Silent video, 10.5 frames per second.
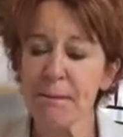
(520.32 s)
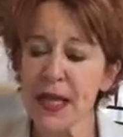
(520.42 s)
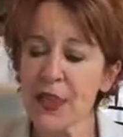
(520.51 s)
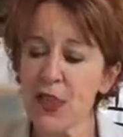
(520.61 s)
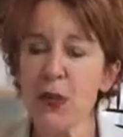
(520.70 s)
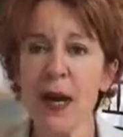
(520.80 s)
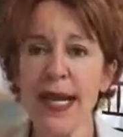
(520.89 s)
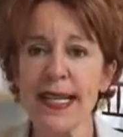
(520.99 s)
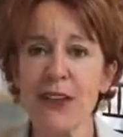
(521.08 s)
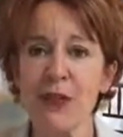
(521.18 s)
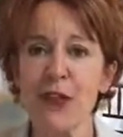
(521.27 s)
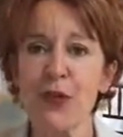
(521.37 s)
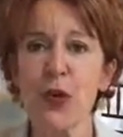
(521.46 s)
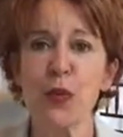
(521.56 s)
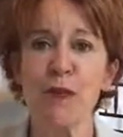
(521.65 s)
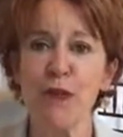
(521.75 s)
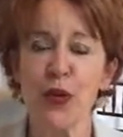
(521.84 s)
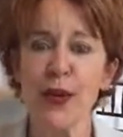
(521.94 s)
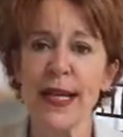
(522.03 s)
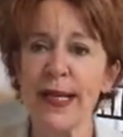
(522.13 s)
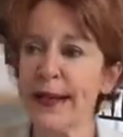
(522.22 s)
you might, if, if you're
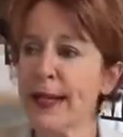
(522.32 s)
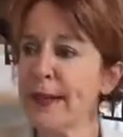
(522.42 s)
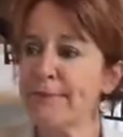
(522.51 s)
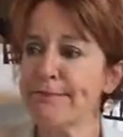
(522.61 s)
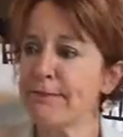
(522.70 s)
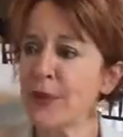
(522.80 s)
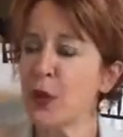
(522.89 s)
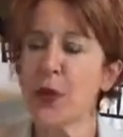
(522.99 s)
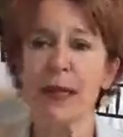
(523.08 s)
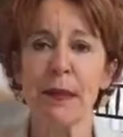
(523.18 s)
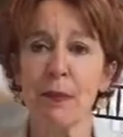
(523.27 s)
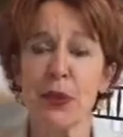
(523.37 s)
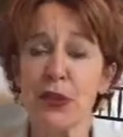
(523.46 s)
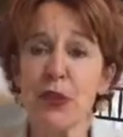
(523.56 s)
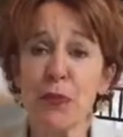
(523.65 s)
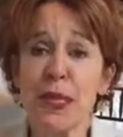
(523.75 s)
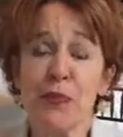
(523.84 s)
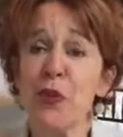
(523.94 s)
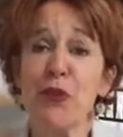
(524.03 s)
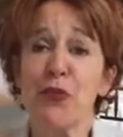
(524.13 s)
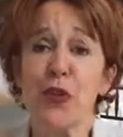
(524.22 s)
referring, um, you're a person who makes
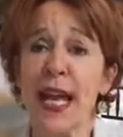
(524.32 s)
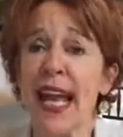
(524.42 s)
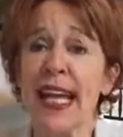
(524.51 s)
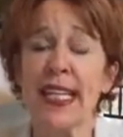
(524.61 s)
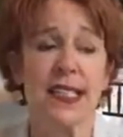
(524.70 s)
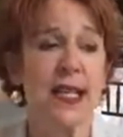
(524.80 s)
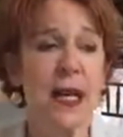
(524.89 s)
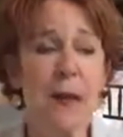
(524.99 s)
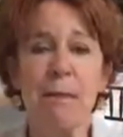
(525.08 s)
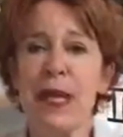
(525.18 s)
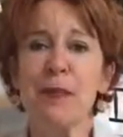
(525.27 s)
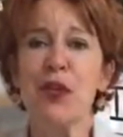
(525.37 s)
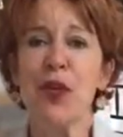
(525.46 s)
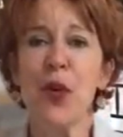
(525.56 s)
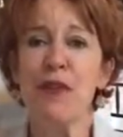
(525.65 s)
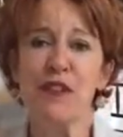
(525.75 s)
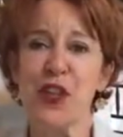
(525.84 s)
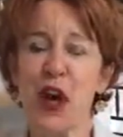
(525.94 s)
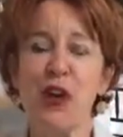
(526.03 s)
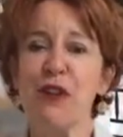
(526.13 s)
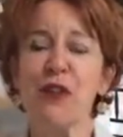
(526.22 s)
beautiful cakes, maybe you know a
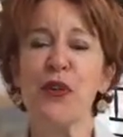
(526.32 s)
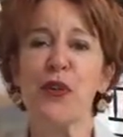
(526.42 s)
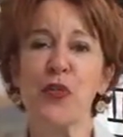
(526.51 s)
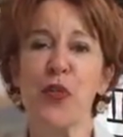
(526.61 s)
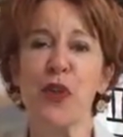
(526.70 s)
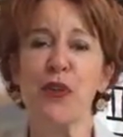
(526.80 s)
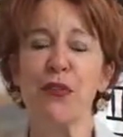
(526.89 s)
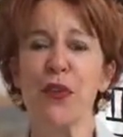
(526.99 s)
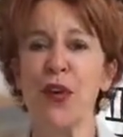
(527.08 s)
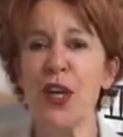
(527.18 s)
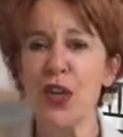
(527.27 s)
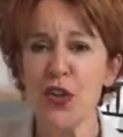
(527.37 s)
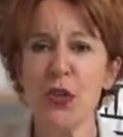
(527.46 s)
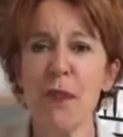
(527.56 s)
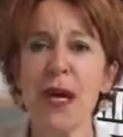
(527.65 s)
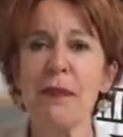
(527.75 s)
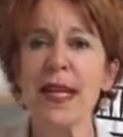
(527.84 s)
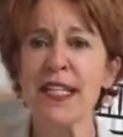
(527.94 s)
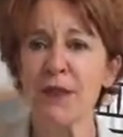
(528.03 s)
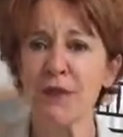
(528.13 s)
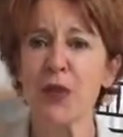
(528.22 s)
photographer who's wonderful, you might make
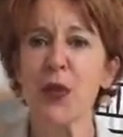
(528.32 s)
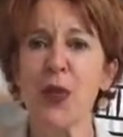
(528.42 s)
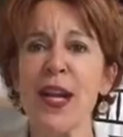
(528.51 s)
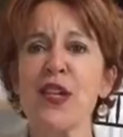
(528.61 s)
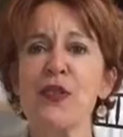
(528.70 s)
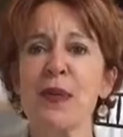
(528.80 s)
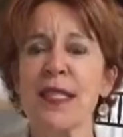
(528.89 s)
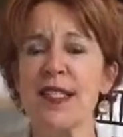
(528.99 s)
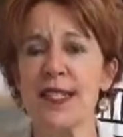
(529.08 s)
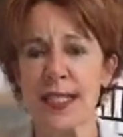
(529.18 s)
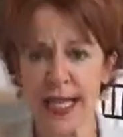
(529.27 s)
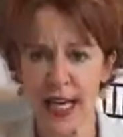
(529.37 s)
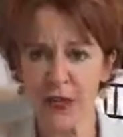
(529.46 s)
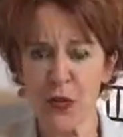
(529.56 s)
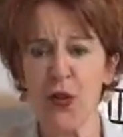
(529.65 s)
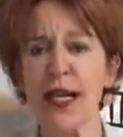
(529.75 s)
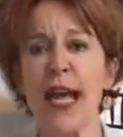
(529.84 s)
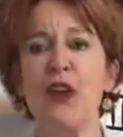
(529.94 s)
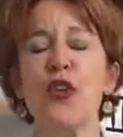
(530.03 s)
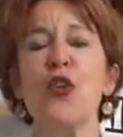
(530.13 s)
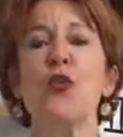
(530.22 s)
different arrangements together on how
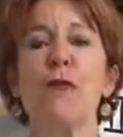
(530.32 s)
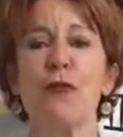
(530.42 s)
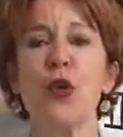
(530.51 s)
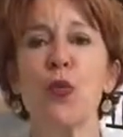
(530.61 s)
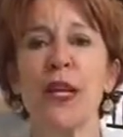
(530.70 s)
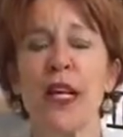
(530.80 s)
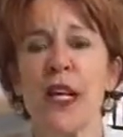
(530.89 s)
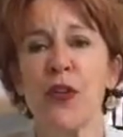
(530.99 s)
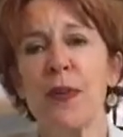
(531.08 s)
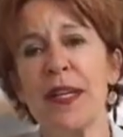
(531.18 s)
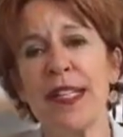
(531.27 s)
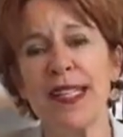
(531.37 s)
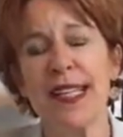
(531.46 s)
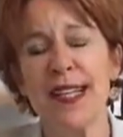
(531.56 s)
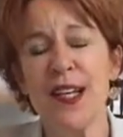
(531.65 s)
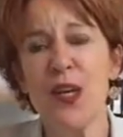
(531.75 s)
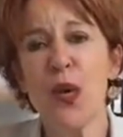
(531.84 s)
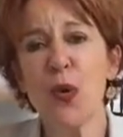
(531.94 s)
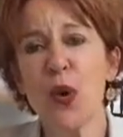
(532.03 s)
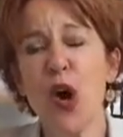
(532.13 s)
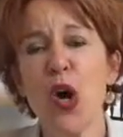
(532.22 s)
you refer one another because
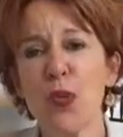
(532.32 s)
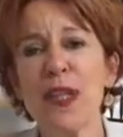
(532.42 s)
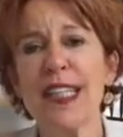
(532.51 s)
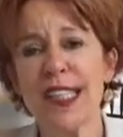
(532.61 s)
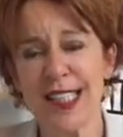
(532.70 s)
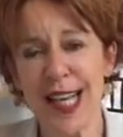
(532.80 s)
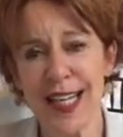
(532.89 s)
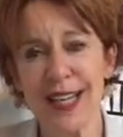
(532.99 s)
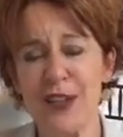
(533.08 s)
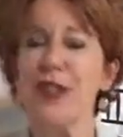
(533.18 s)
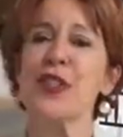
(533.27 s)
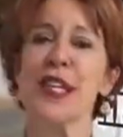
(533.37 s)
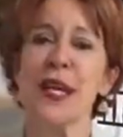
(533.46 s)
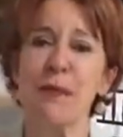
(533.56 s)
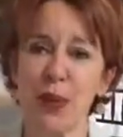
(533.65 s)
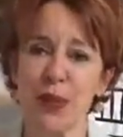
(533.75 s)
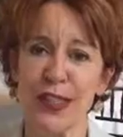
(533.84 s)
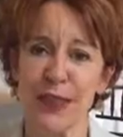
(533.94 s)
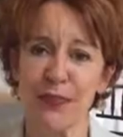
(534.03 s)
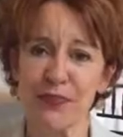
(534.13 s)
we're all really selling to the same person.